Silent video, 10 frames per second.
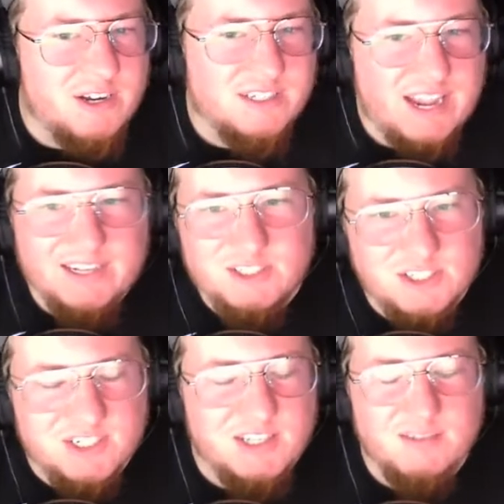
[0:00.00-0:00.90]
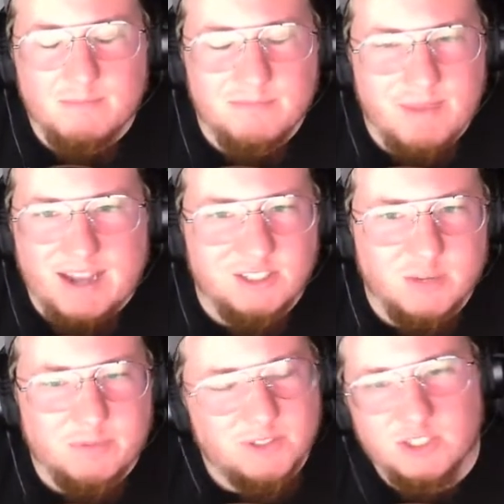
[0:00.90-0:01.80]
he's at, just see the
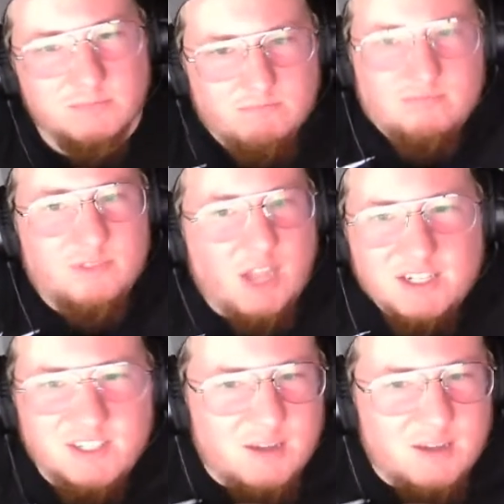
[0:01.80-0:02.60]
matchup, and just toss it